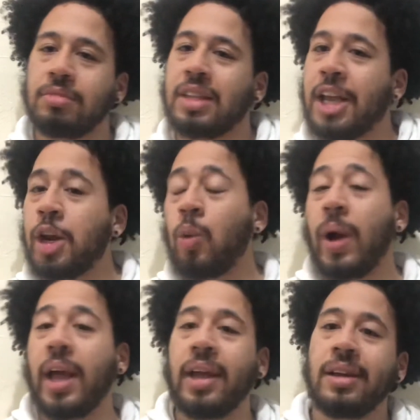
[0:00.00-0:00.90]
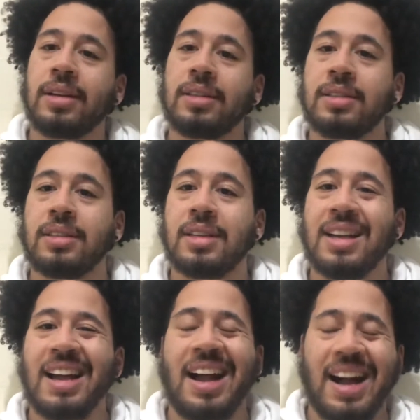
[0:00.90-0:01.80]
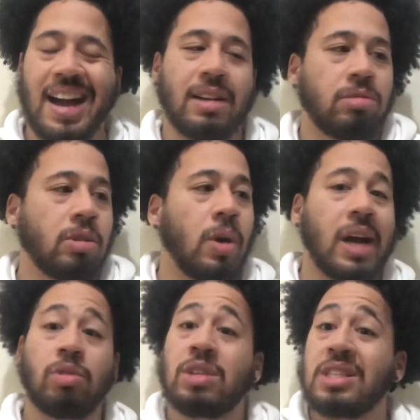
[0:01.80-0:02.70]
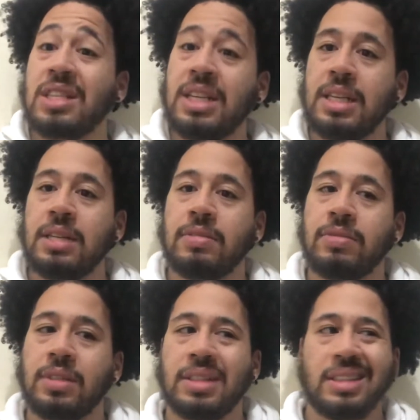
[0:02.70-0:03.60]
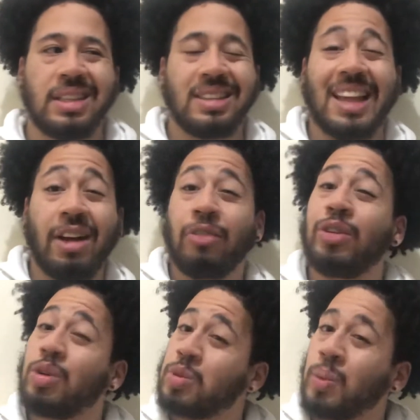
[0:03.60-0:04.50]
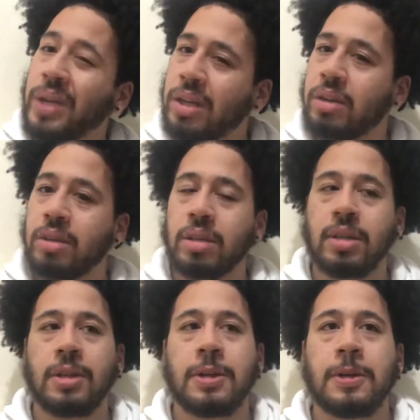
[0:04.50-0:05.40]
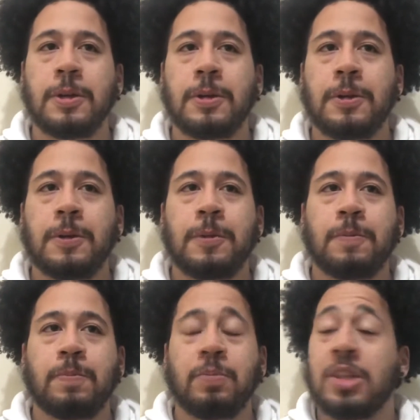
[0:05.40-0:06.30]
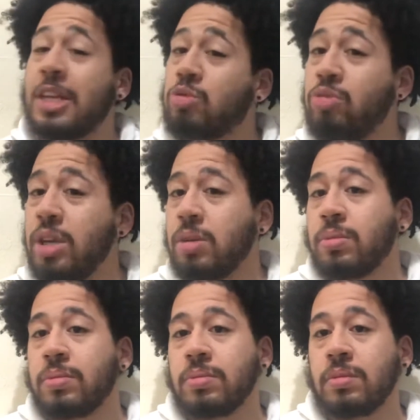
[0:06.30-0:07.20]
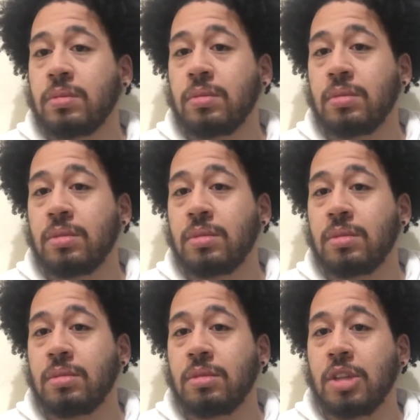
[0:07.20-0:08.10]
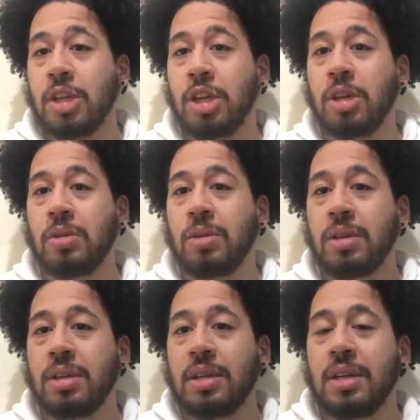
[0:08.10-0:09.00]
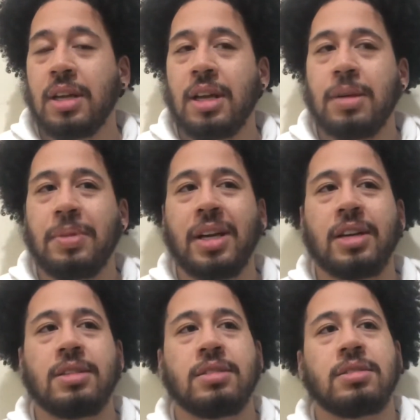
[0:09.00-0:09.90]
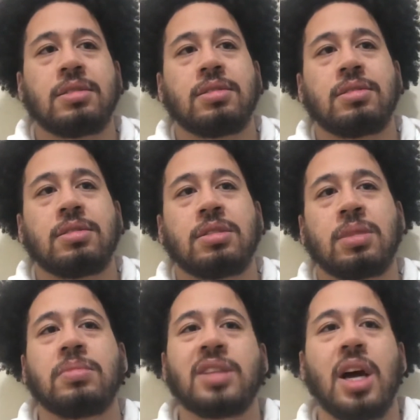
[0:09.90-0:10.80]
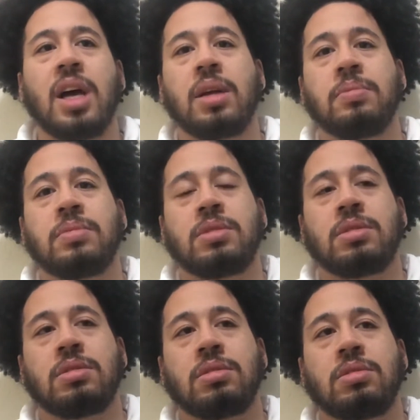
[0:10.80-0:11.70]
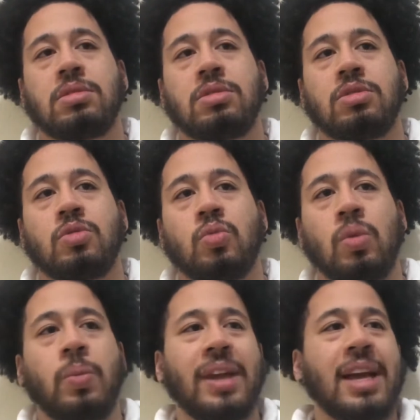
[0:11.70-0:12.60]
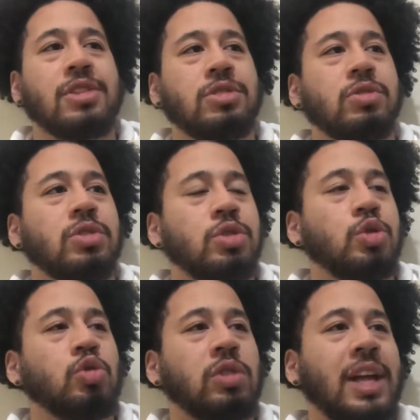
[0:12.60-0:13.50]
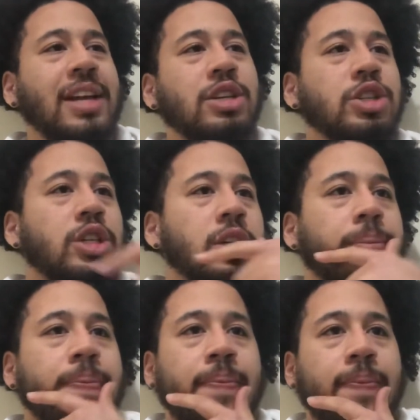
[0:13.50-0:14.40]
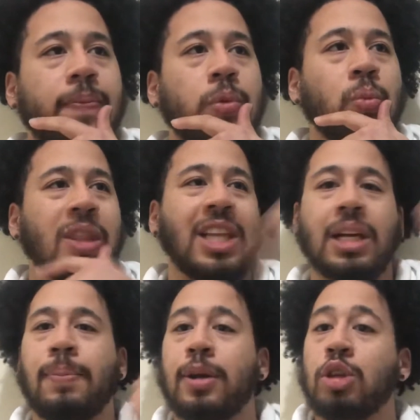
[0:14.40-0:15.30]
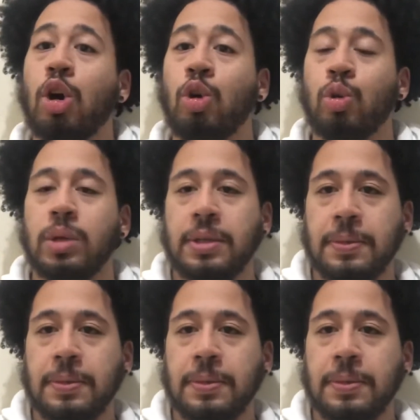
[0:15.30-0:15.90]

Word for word: Get away. I don't know how to receive. That feels weird. And that's real. You know, because sometimes when we enter a new relationship, we think about the old.